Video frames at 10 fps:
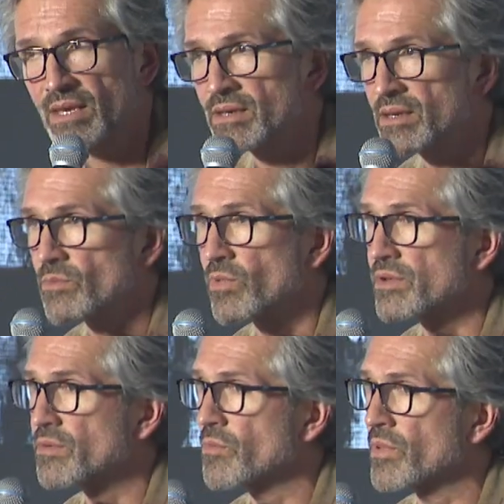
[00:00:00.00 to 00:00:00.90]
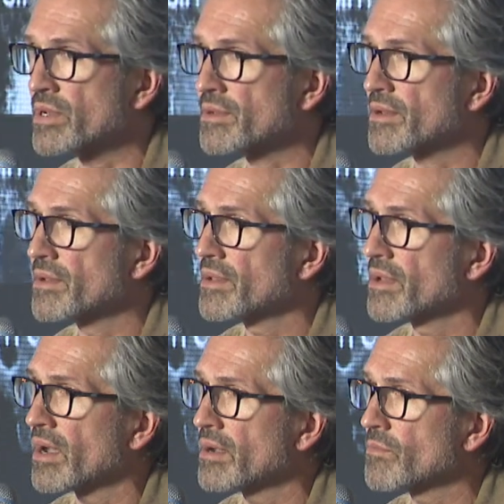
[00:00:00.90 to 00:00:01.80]
what
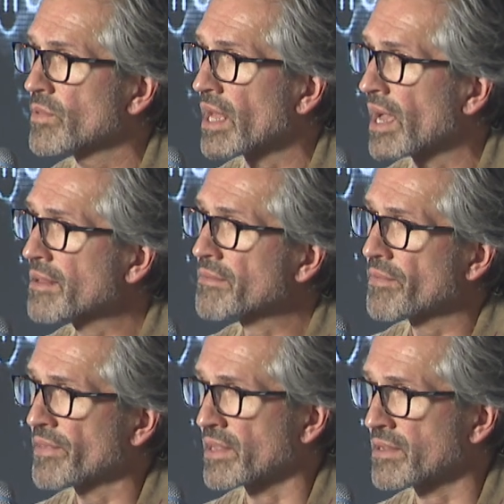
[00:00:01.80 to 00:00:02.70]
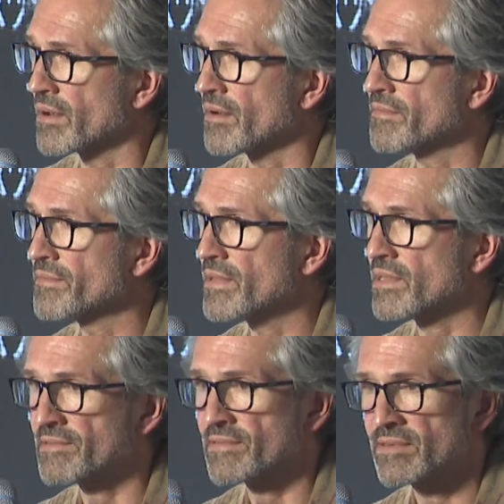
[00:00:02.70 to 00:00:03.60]
I think of is,